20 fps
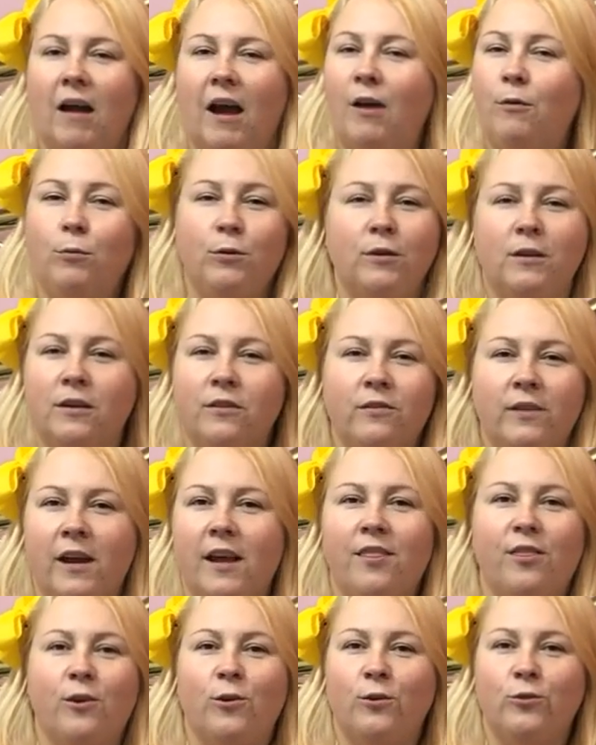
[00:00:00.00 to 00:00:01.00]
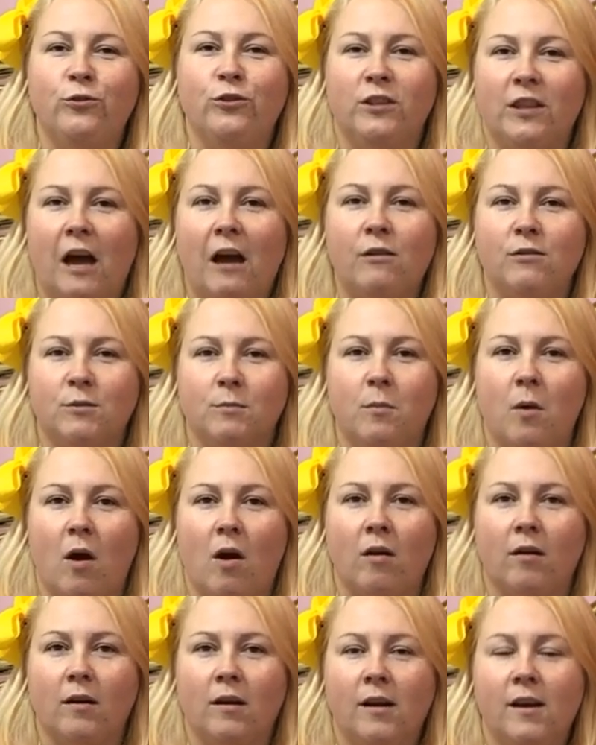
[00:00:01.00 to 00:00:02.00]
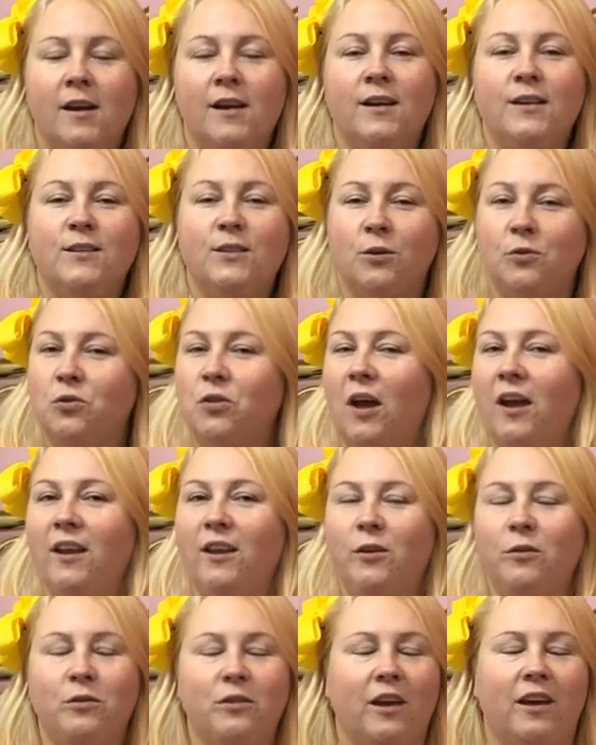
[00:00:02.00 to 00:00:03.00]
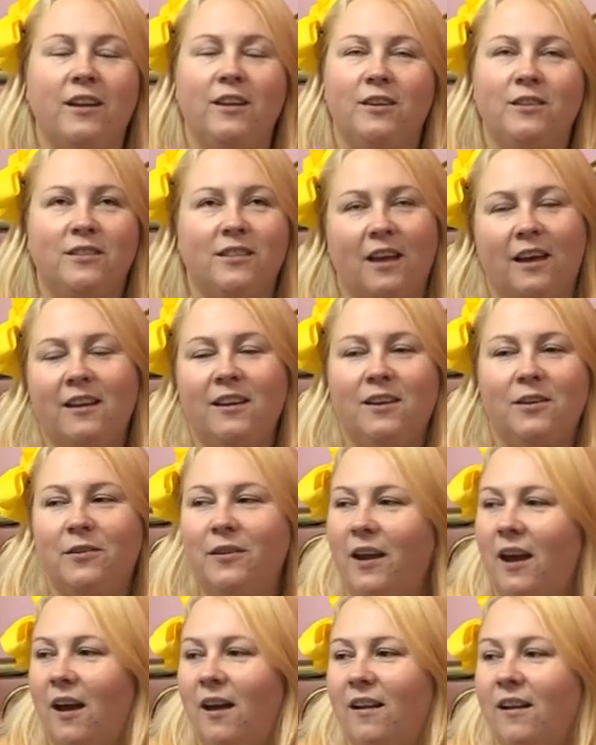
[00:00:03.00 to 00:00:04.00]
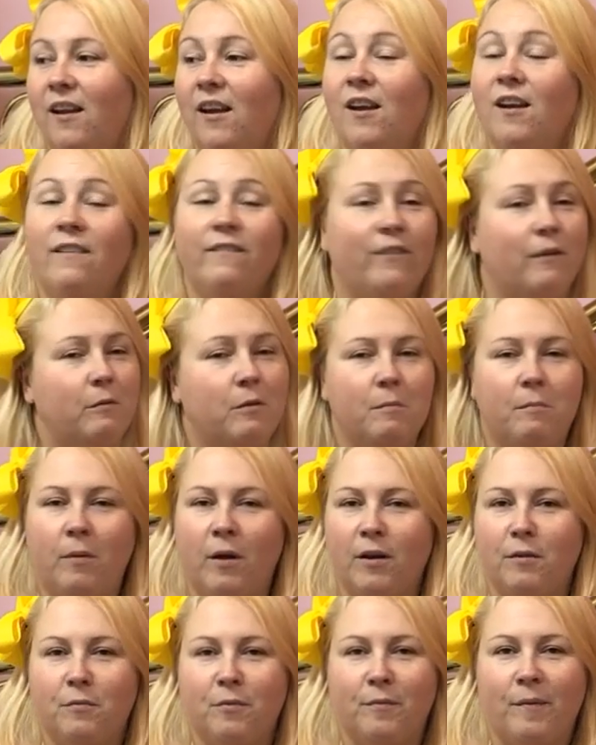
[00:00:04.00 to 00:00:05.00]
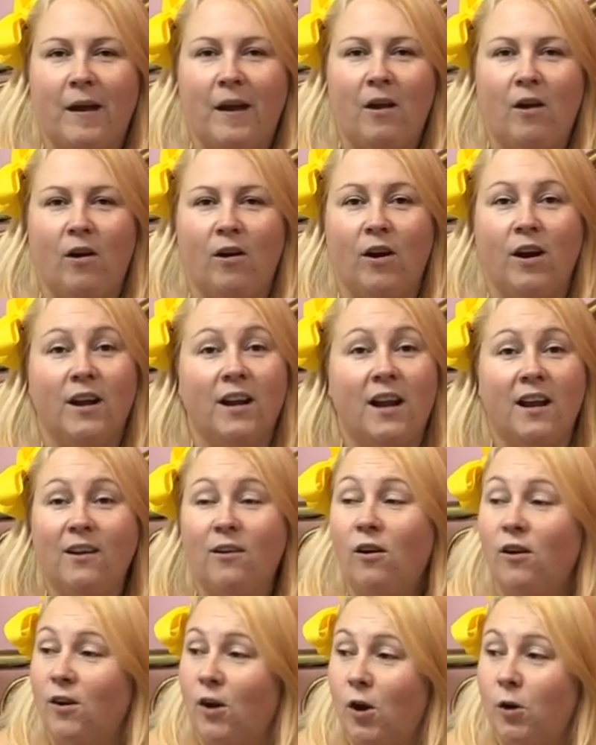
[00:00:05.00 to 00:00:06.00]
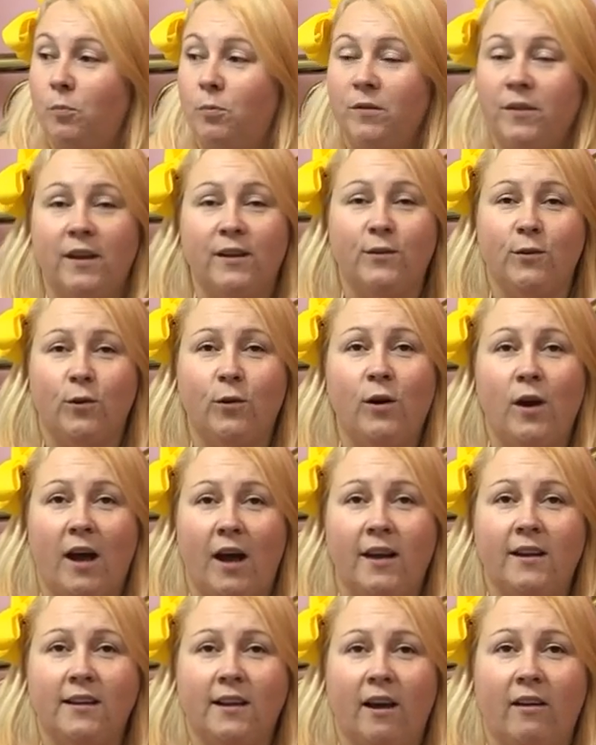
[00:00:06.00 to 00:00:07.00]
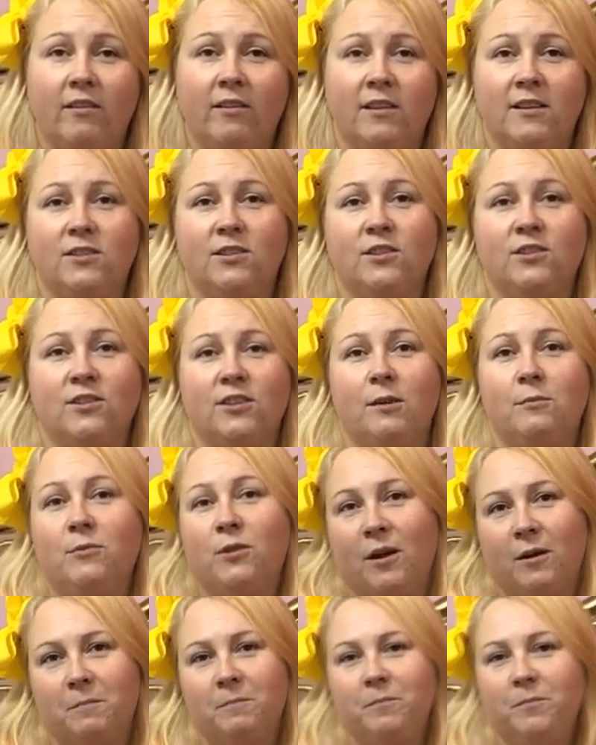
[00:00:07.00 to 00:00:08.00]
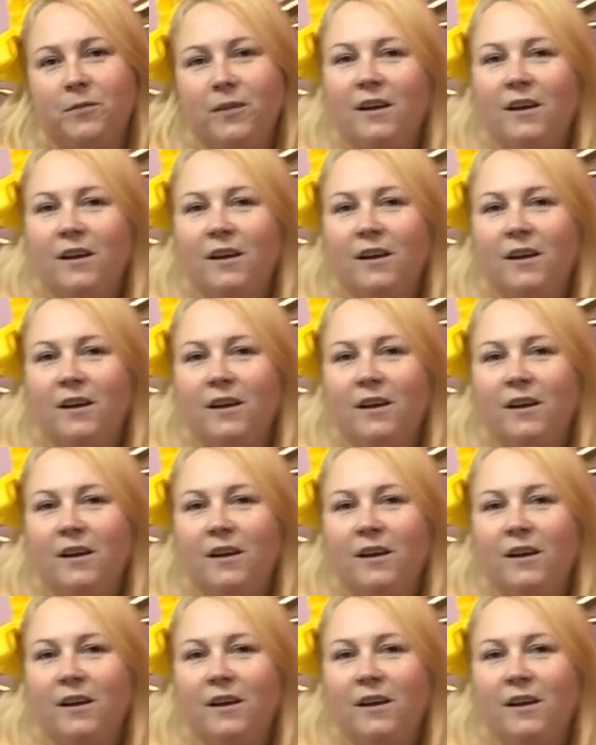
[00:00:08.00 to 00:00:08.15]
I wouldn't have hit the 100,000 mark. So thank you, thank you, thank you again from the bottom of my heart. And I can't open that door and carry this at the same time.